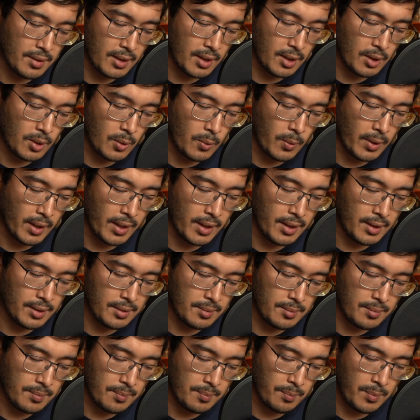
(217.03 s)
they acquired
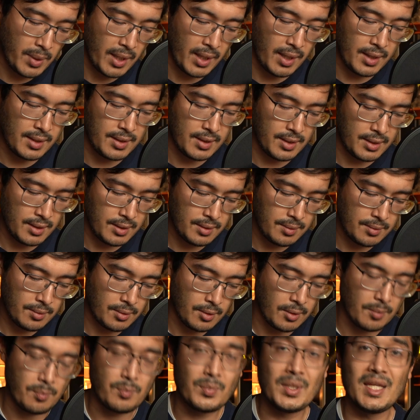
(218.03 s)
Paidy,
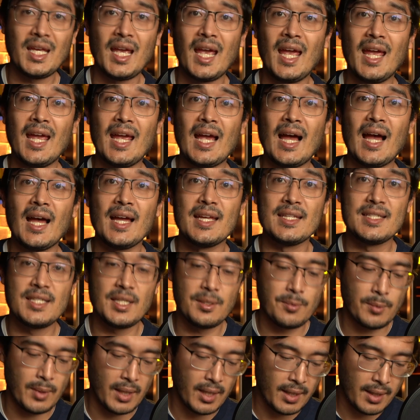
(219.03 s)
or
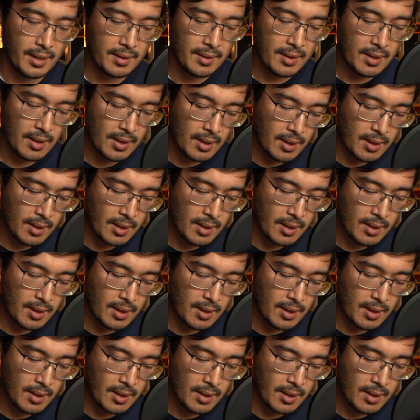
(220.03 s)
Paidy,